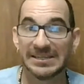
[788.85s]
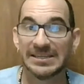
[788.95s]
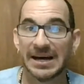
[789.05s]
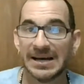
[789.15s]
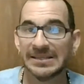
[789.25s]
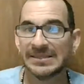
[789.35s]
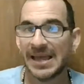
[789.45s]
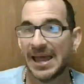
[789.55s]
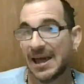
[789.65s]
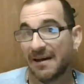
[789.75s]
does
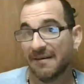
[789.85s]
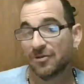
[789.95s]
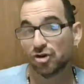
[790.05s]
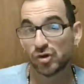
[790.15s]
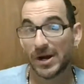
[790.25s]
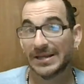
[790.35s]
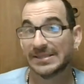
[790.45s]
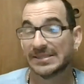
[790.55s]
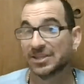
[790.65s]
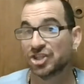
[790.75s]
have
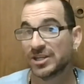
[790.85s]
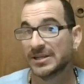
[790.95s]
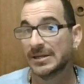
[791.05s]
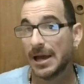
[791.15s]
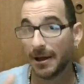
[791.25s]
transition